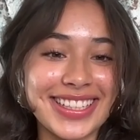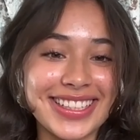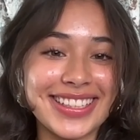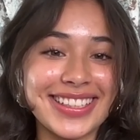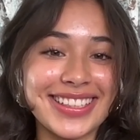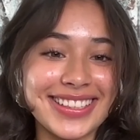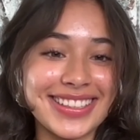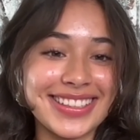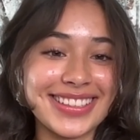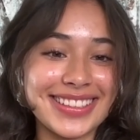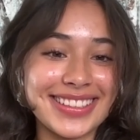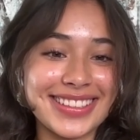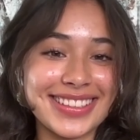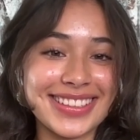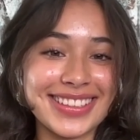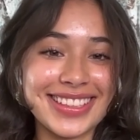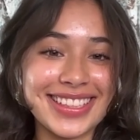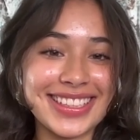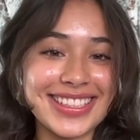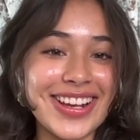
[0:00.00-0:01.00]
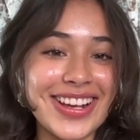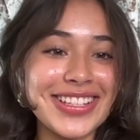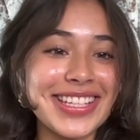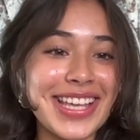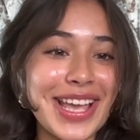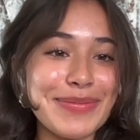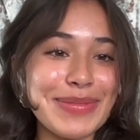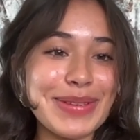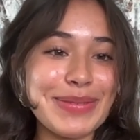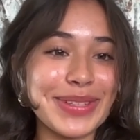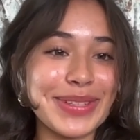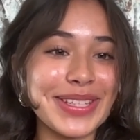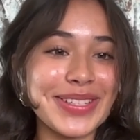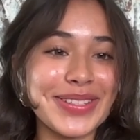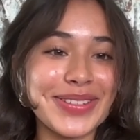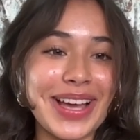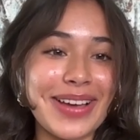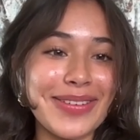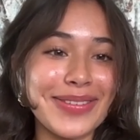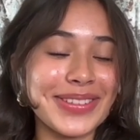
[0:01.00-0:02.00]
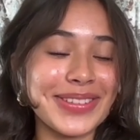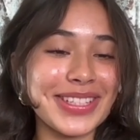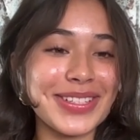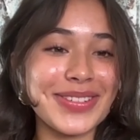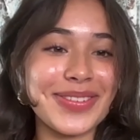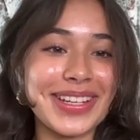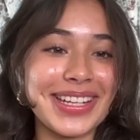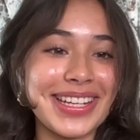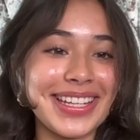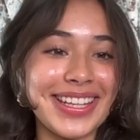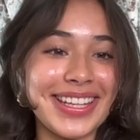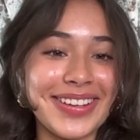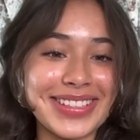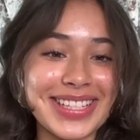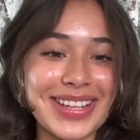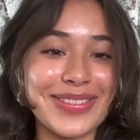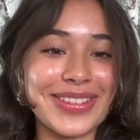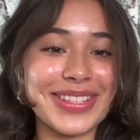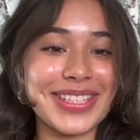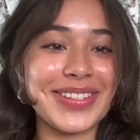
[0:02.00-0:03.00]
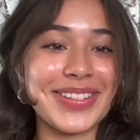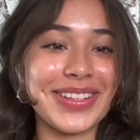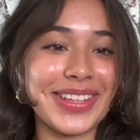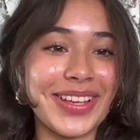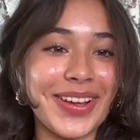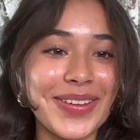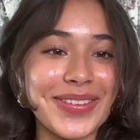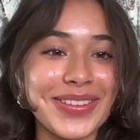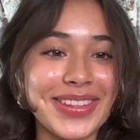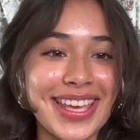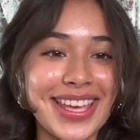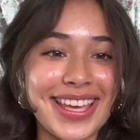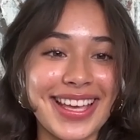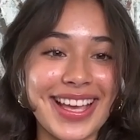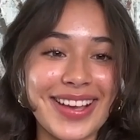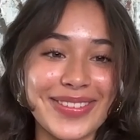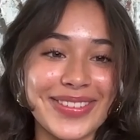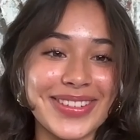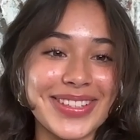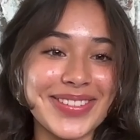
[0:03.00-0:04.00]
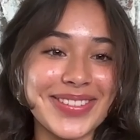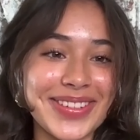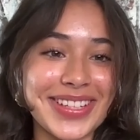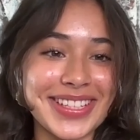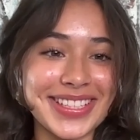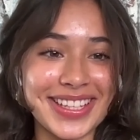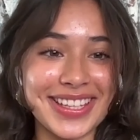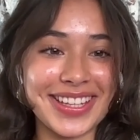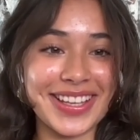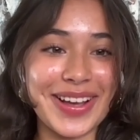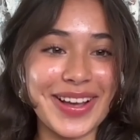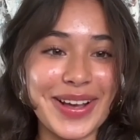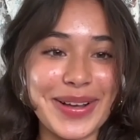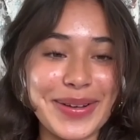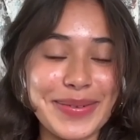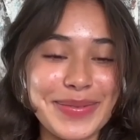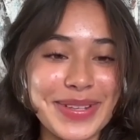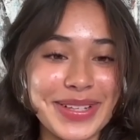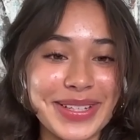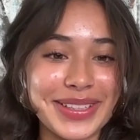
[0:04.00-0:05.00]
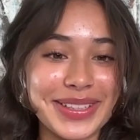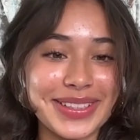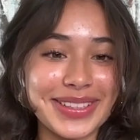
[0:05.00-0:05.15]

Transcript: Okay. It's hard to get cool. people to join, everyone to join in though, because everyone's doing their own thing. Everyone's focused on the comp.